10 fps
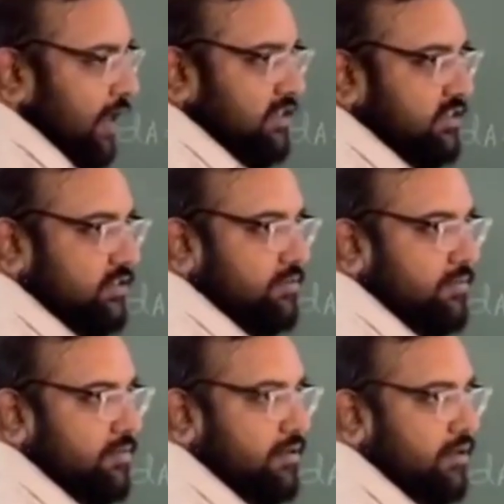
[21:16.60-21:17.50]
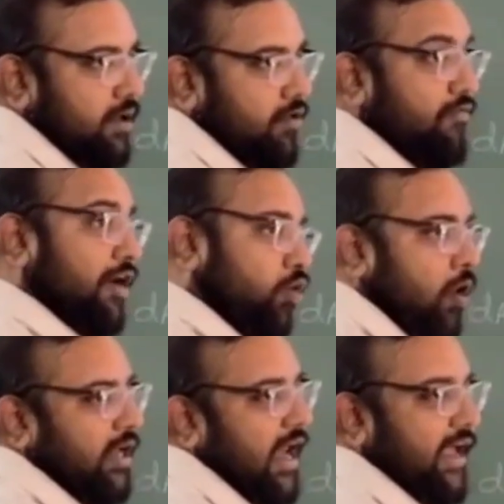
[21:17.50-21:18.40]
flux for
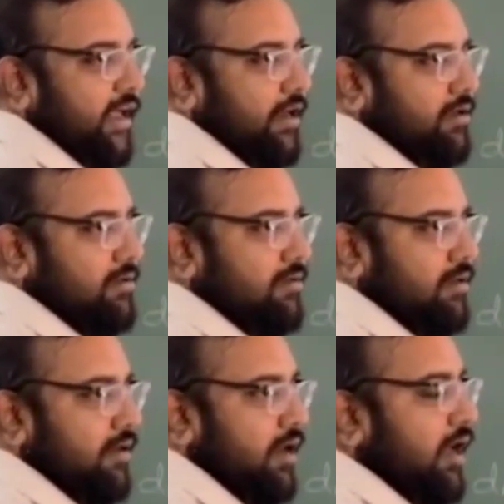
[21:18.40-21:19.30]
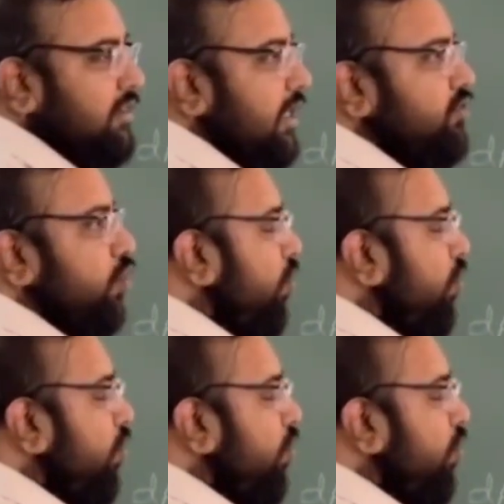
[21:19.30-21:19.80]
total angle. Then